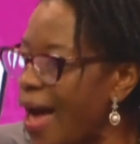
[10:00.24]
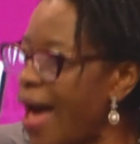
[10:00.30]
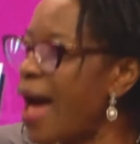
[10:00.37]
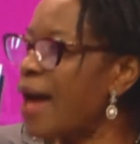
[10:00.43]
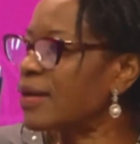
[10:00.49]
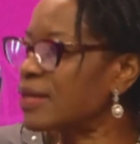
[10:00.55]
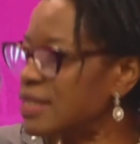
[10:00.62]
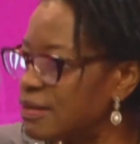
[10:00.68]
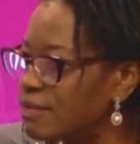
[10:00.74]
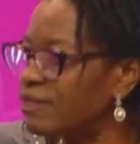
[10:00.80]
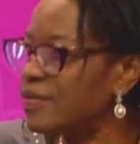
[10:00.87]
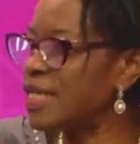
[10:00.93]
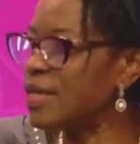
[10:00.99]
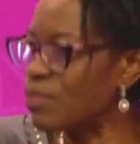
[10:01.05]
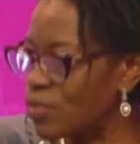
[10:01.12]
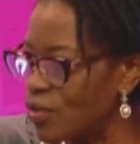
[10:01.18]

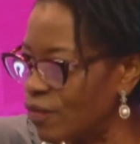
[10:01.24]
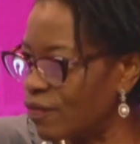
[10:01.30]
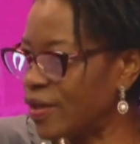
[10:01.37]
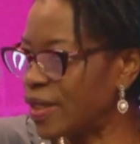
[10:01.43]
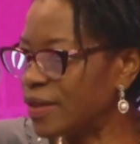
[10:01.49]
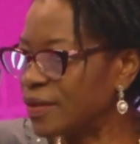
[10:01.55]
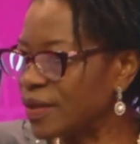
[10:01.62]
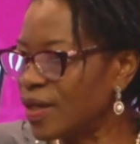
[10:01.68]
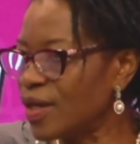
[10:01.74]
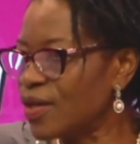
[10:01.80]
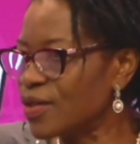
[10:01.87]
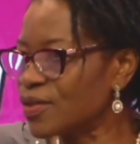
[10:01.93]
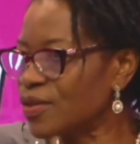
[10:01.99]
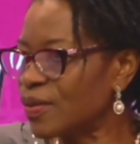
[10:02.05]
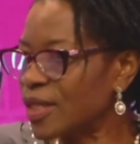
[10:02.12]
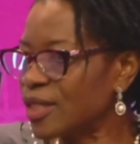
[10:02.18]
actively moving.
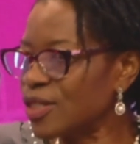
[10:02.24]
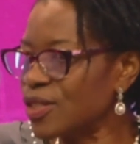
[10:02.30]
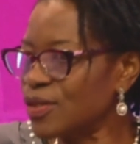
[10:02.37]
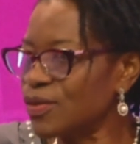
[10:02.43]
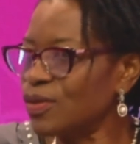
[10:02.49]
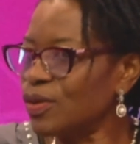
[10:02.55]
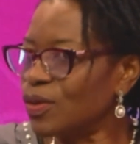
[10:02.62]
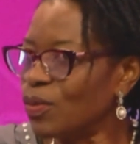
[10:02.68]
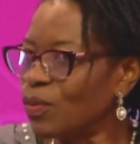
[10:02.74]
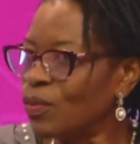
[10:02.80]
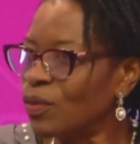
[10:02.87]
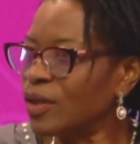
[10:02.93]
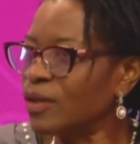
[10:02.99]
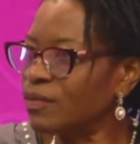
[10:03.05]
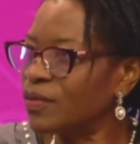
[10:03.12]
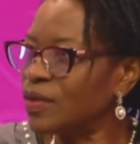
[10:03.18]
So that's,
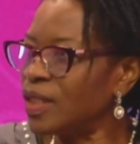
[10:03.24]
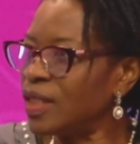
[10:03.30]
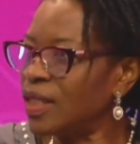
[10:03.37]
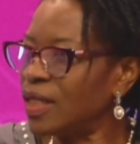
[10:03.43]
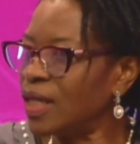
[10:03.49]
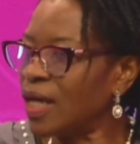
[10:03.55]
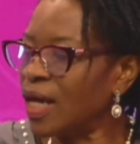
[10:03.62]
one of the